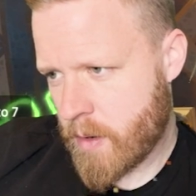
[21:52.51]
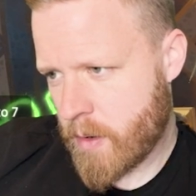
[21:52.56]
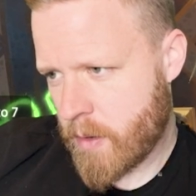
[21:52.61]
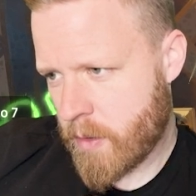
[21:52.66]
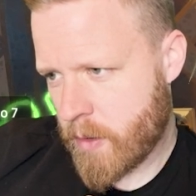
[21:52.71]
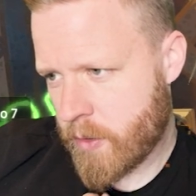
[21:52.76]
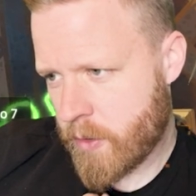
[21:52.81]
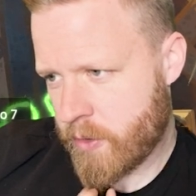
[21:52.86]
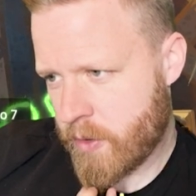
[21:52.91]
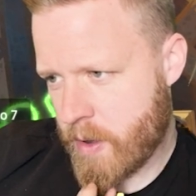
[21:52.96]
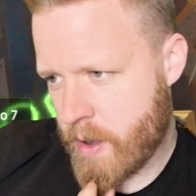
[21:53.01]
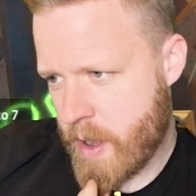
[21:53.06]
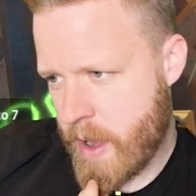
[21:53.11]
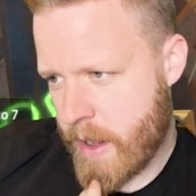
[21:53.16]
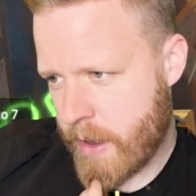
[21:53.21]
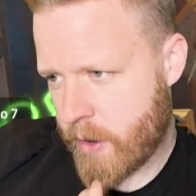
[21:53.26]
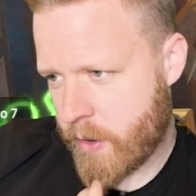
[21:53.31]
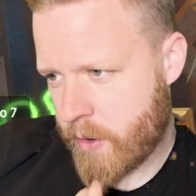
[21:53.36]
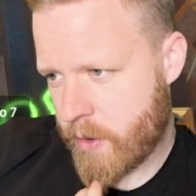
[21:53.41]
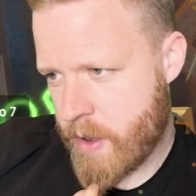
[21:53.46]

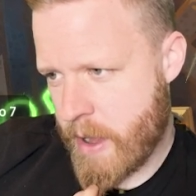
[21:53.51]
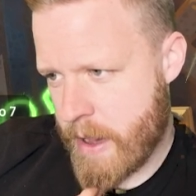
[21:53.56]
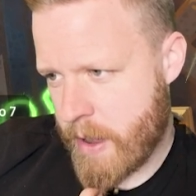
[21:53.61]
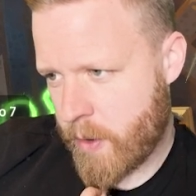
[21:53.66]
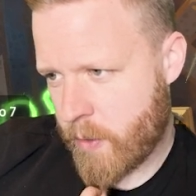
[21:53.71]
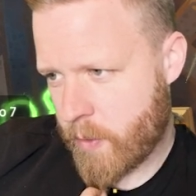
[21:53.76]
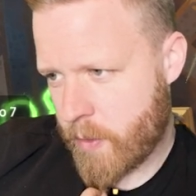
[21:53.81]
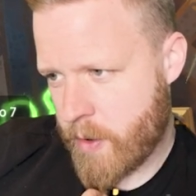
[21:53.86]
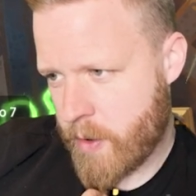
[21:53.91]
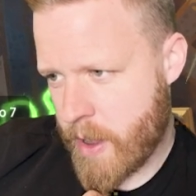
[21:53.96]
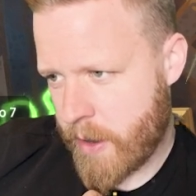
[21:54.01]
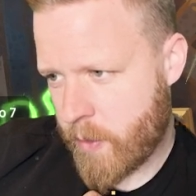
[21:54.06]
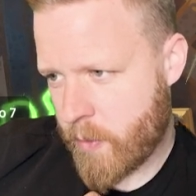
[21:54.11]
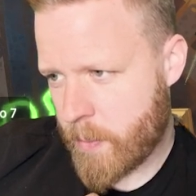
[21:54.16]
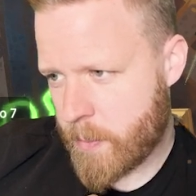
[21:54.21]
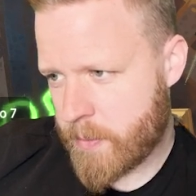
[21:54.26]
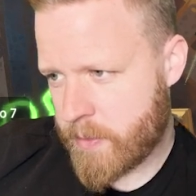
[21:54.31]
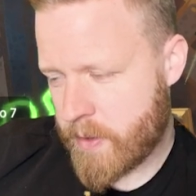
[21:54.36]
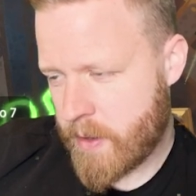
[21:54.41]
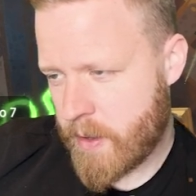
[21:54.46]

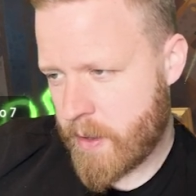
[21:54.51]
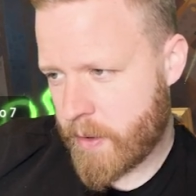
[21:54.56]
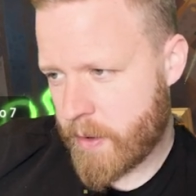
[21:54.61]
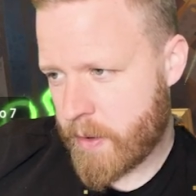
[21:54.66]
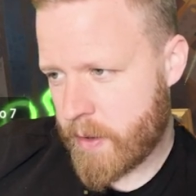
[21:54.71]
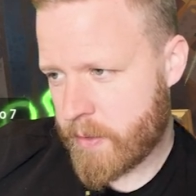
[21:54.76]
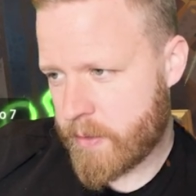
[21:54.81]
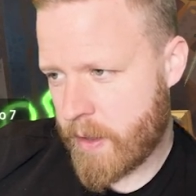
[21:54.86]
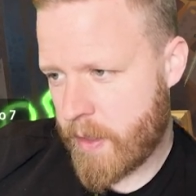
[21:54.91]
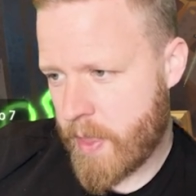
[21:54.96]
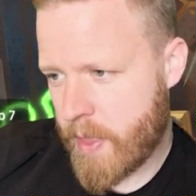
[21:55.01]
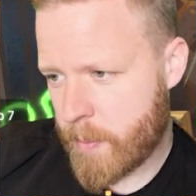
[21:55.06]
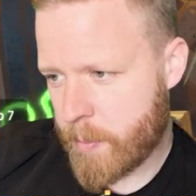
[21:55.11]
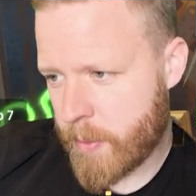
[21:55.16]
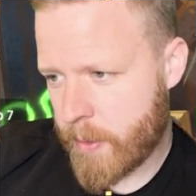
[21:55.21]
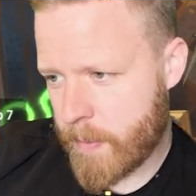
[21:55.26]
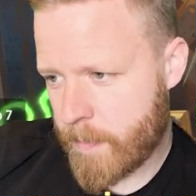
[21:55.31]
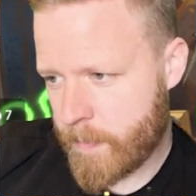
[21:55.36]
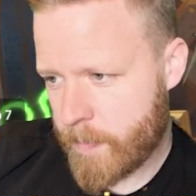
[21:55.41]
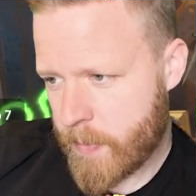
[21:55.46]
Necropsy? I don't know how you say that,
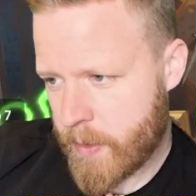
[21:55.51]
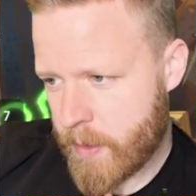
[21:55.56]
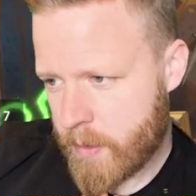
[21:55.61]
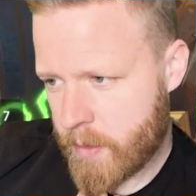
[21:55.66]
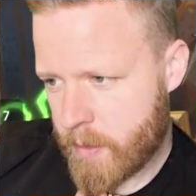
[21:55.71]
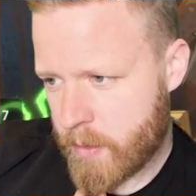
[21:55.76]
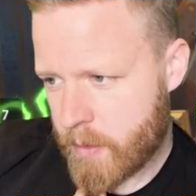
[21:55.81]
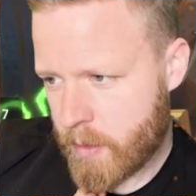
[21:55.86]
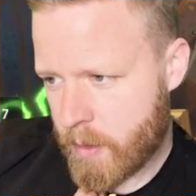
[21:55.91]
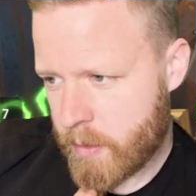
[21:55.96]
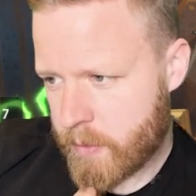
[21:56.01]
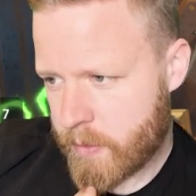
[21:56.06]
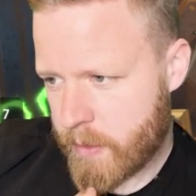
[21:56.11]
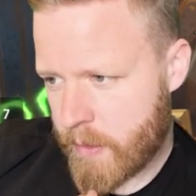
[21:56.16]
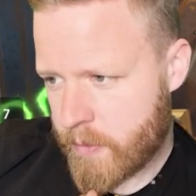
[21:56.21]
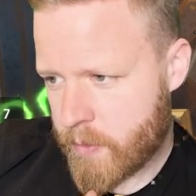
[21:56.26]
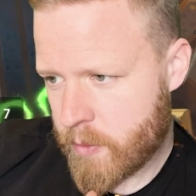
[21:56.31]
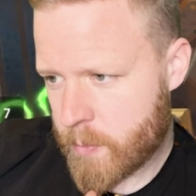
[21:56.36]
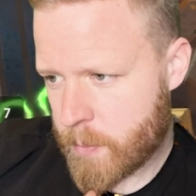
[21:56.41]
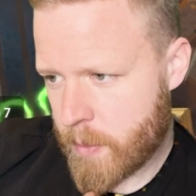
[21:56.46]
but
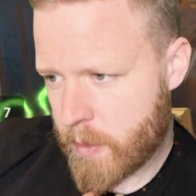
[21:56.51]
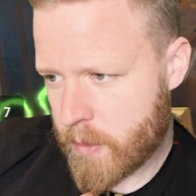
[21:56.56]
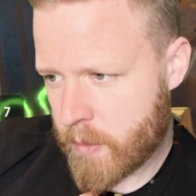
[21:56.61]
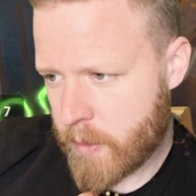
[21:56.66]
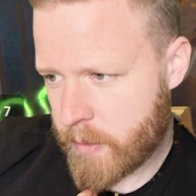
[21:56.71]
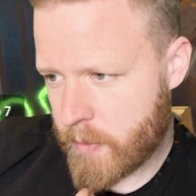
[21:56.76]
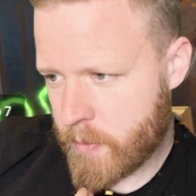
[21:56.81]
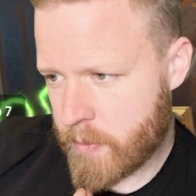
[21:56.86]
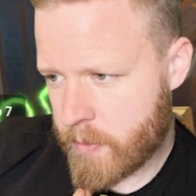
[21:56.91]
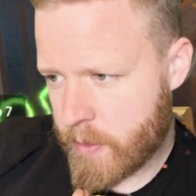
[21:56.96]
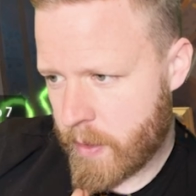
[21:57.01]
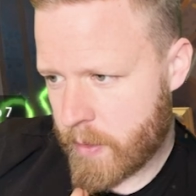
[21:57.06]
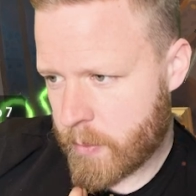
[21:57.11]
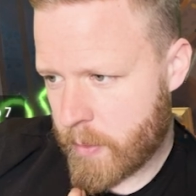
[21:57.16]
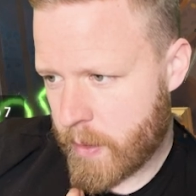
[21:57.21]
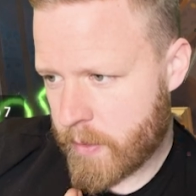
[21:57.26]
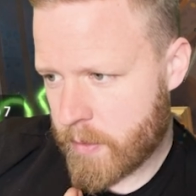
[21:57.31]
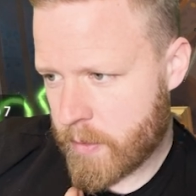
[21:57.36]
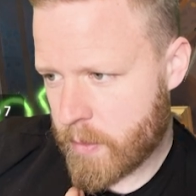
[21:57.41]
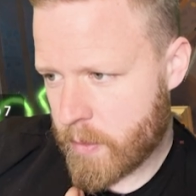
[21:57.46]
cast this spell, collect his extra
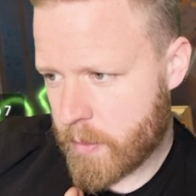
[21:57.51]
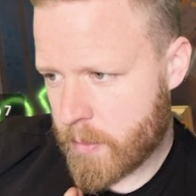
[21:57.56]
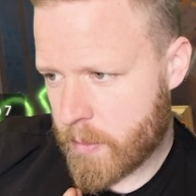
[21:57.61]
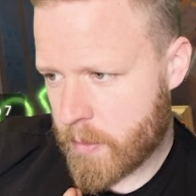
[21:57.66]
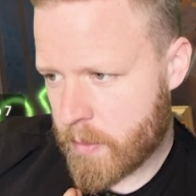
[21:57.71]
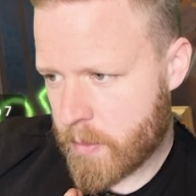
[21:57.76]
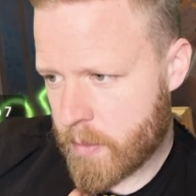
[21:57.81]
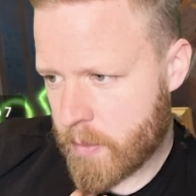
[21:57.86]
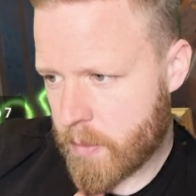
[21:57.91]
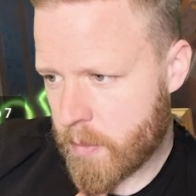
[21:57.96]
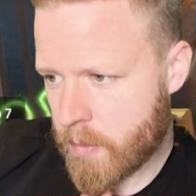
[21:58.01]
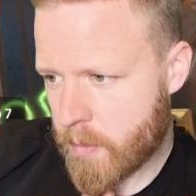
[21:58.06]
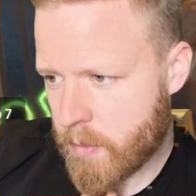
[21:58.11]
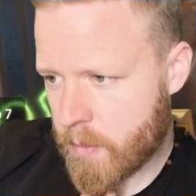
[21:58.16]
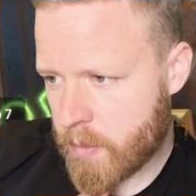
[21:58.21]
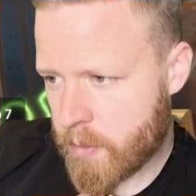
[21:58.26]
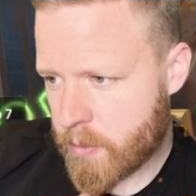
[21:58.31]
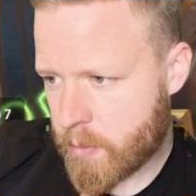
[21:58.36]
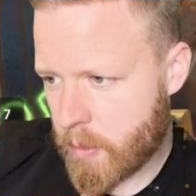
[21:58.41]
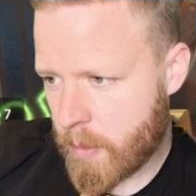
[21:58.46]

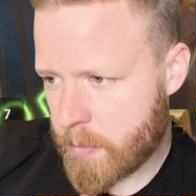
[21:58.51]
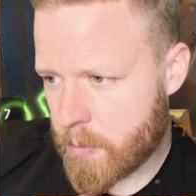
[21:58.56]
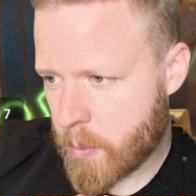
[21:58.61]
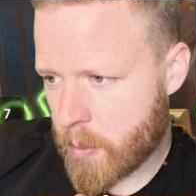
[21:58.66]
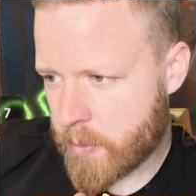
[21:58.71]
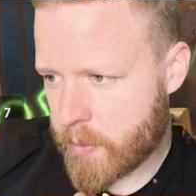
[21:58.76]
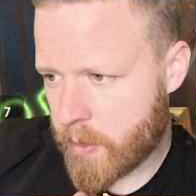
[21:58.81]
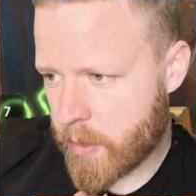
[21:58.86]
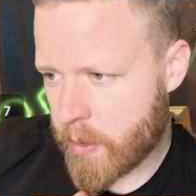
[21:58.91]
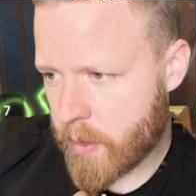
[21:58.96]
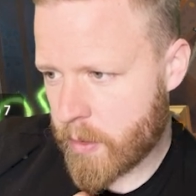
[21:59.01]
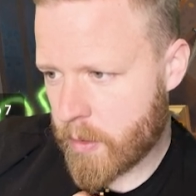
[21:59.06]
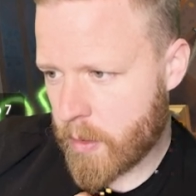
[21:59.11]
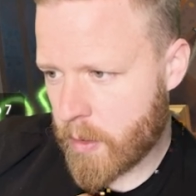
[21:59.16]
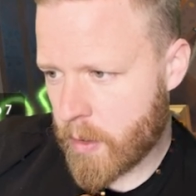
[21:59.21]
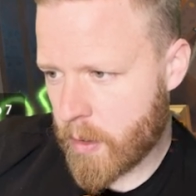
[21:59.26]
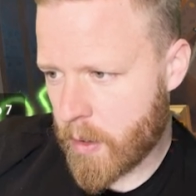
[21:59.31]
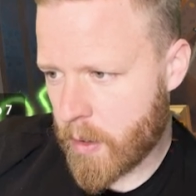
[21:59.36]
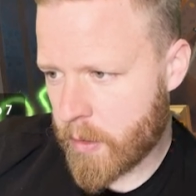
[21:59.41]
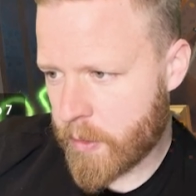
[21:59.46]
accident. Destroy up to 1 target
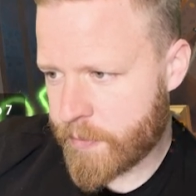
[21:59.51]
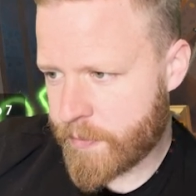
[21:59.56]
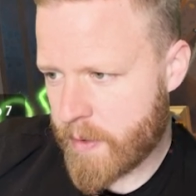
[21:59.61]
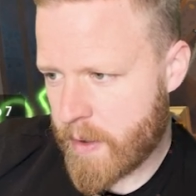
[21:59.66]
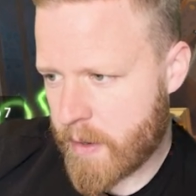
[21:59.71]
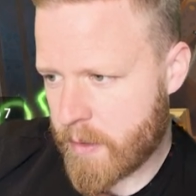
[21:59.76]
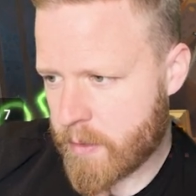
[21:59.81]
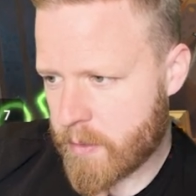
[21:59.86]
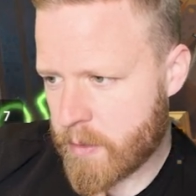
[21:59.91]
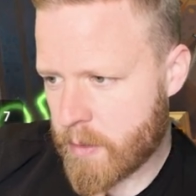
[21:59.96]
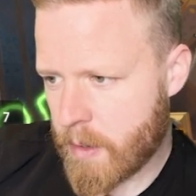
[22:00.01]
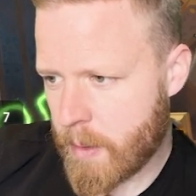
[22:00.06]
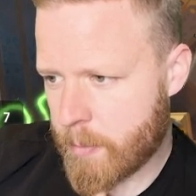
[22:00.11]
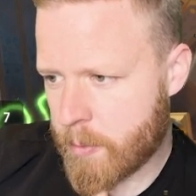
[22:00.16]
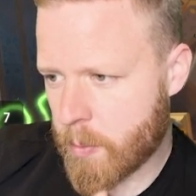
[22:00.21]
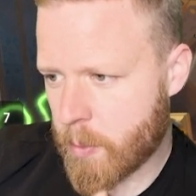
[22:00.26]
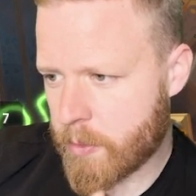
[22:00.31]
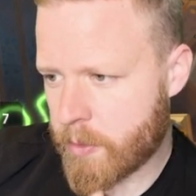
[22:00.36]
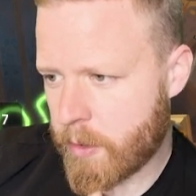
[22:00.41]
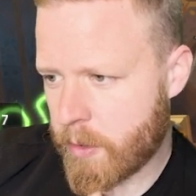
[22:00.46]
artifact, up
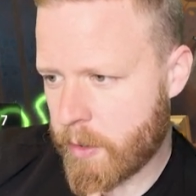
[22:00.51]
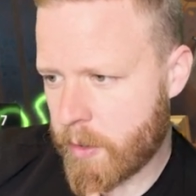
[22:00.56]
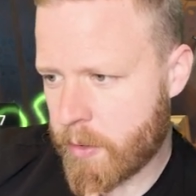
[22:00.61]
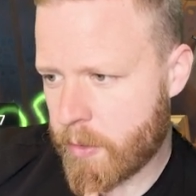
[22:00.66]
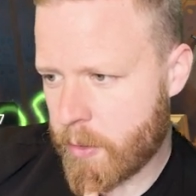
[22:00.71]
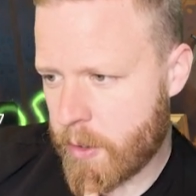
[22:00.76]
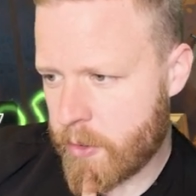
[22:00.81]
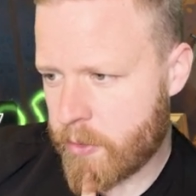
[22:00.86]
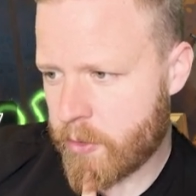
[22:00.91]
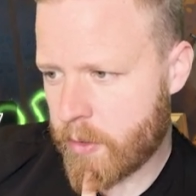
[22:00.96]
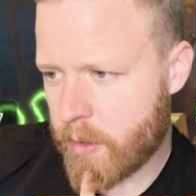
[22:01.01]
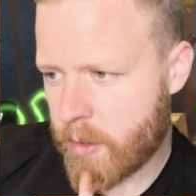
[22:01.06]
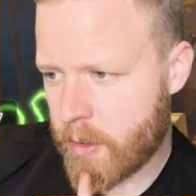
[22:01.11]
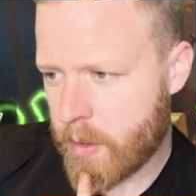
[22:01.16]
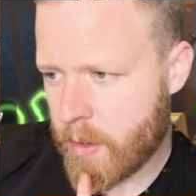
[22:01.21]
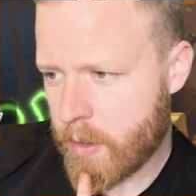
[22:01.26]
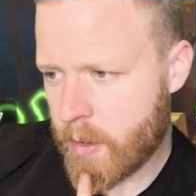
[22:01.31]
to 1 target creature,